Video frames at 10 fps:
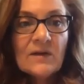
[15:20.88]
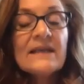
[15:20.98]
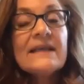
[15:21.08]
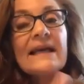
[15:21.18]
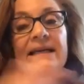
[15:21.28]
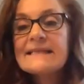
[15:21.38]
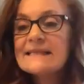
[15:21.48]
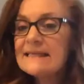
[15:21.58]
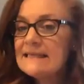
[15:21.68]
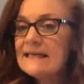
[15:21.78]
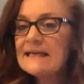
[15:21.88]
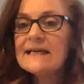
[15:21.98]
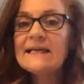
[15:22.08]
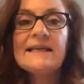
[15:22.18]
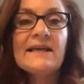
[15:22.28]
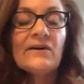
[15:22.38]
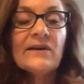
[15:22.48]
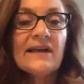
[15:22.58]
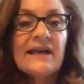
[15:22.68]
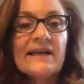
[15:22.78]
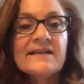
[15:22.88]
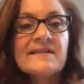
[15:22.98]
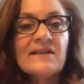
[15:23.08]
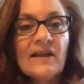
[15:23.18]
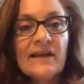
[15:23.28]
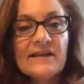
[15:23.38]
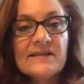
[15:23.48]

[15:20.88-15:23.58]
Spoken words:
Nicely done. Okay, excellent.